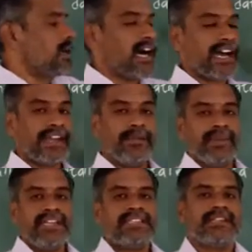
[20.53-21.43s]
array
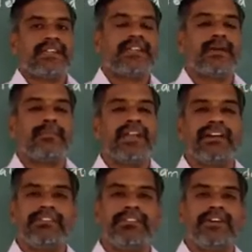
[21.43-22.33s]
means number
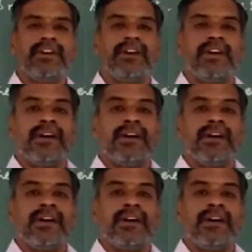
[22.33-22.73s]
of